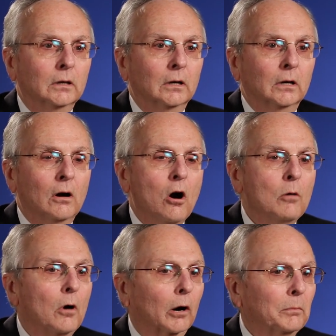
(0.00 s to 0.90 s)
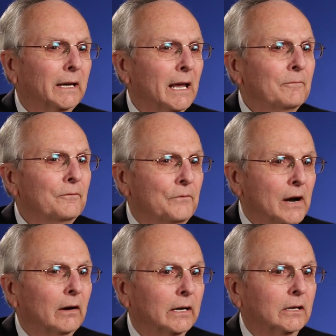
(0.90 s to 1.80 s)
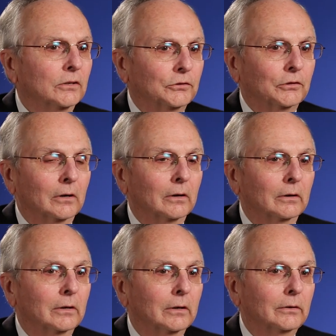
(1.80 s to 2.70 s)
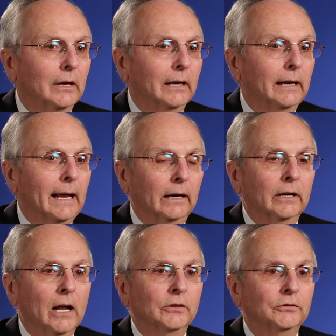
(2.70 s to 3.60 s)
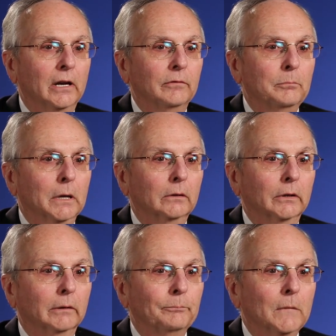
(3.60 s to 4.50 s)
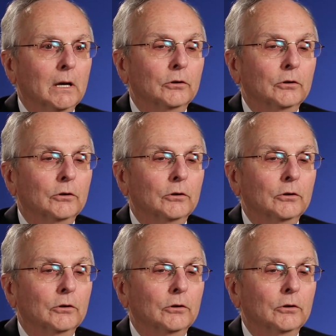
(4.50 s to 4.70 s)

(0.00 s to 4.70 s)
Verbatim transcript: uh, Hallmark, became very concerned that it had an unsafe building.